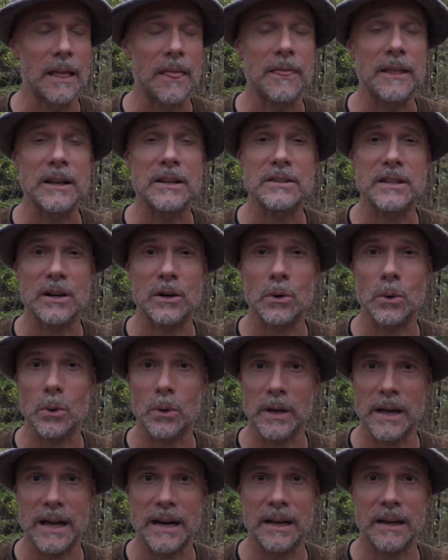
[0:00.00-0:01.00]
Things that are
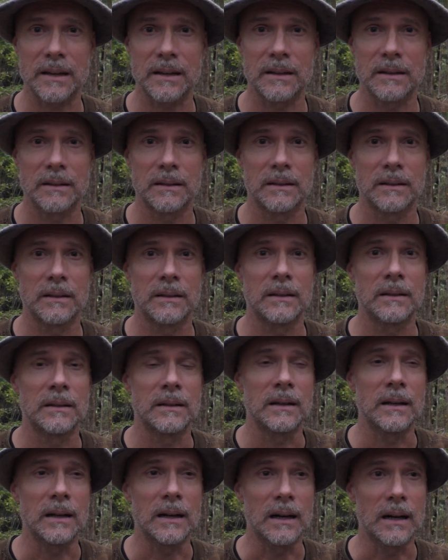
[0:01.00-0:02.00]
organic,
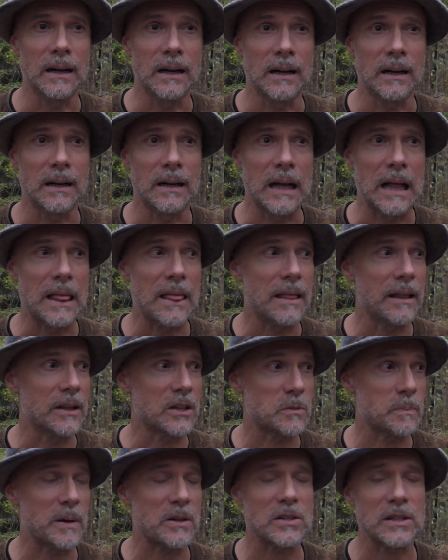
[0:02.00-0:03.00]

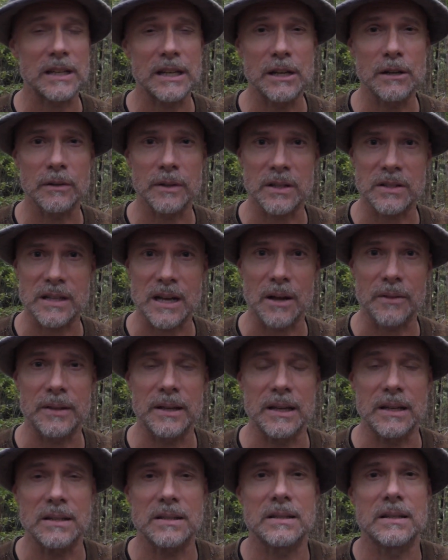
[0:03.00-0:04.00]
especially here in the
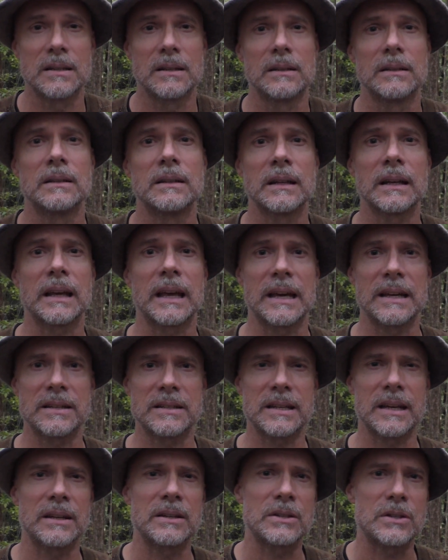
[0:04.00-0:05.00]
southeast, can
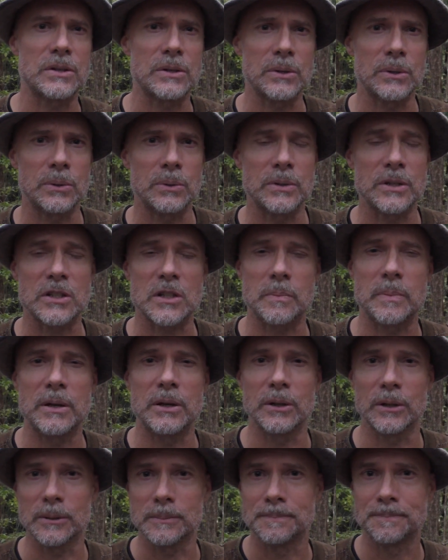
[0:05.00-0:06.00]
tend to
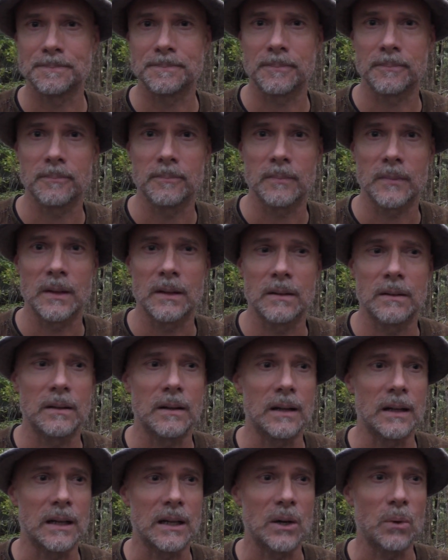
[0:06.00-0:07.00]
disappear
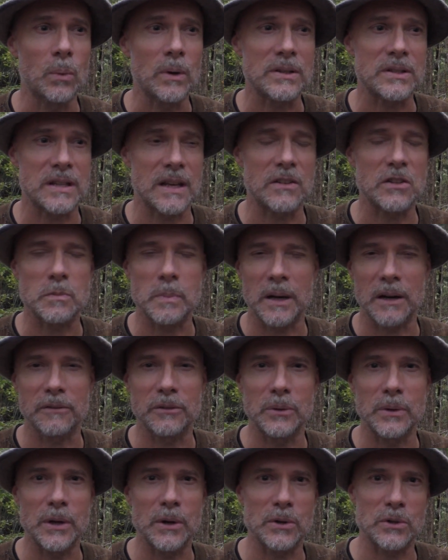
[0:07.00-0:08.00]
once they've spent a
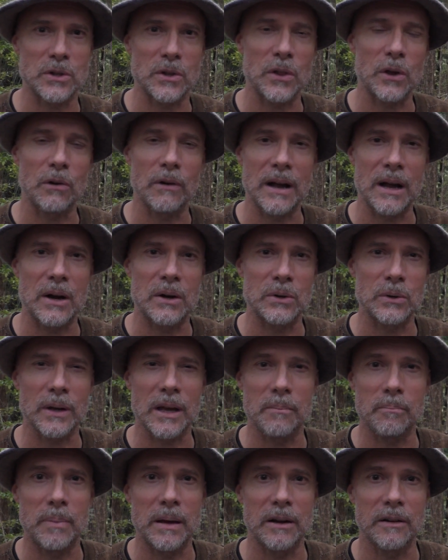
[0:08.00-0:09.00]
few years on the ground or
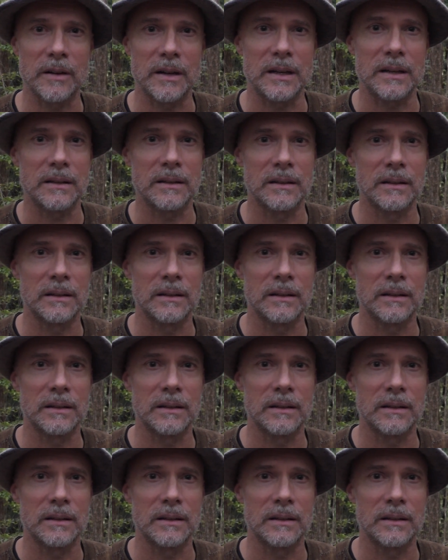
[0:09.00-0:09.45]
get buried.